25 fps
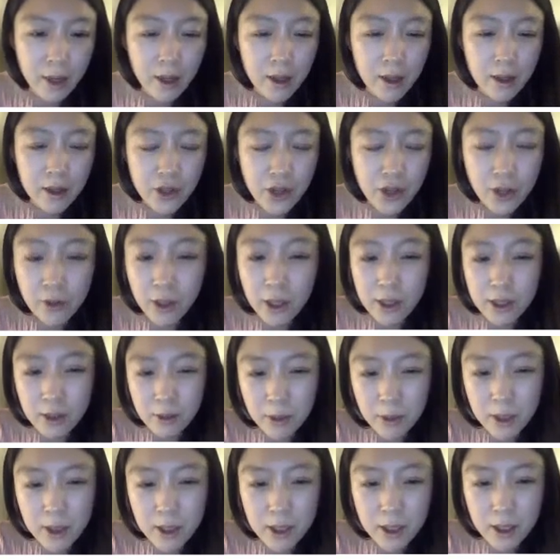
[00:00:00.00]
The
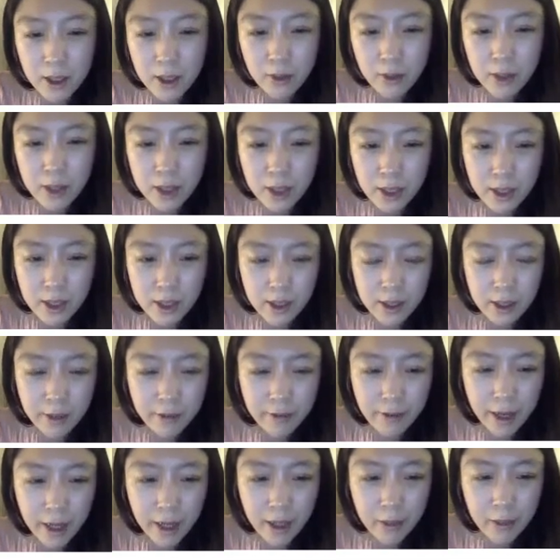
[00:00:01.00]
generalizability, which is
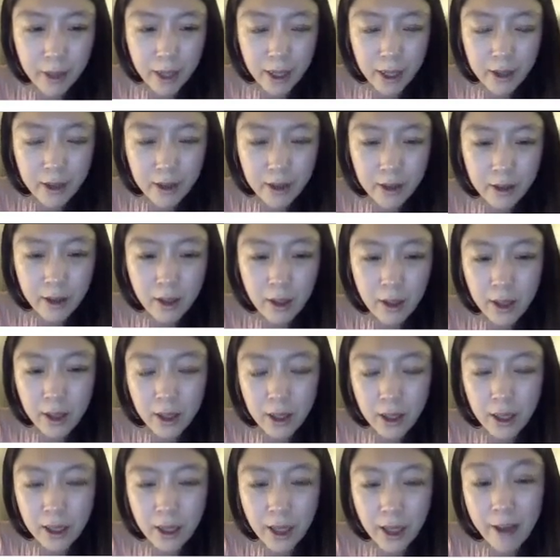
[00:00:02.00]
defined by the
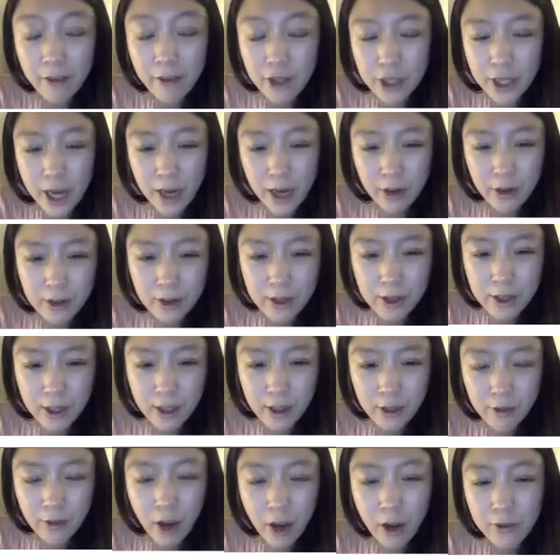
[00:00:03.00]
average accuracy
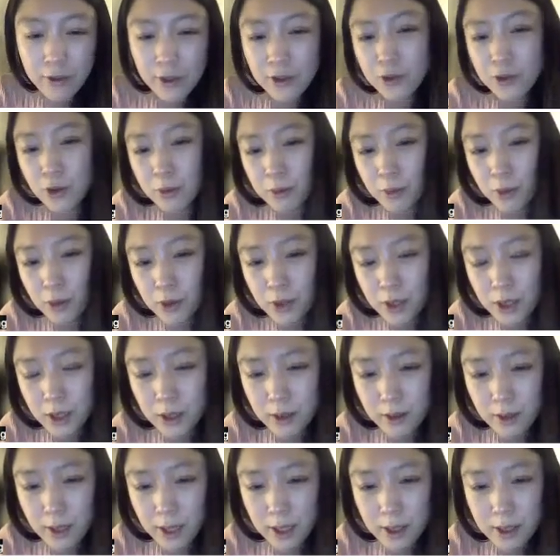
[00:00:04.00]
of
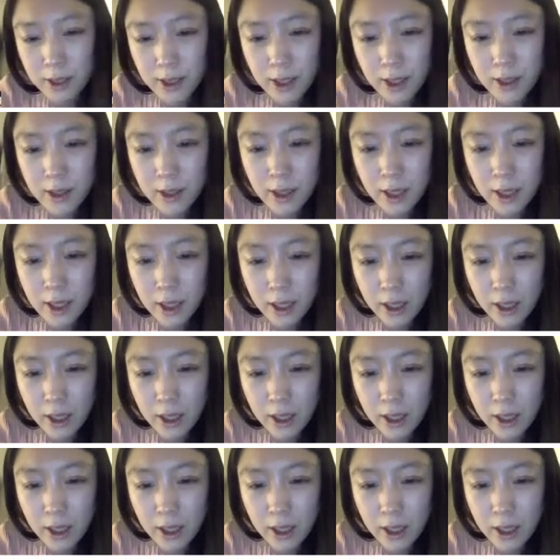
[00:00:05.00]
off-distribution datasets,